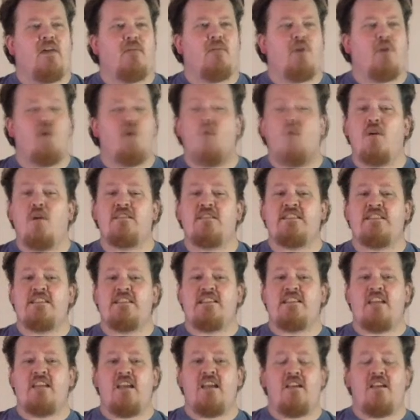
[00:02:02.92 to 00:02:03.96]
"Who wants
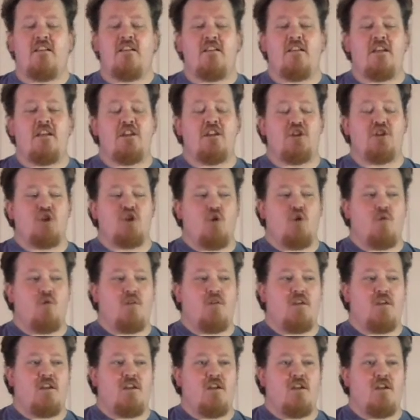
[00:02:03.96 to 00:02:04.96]
to tell a joke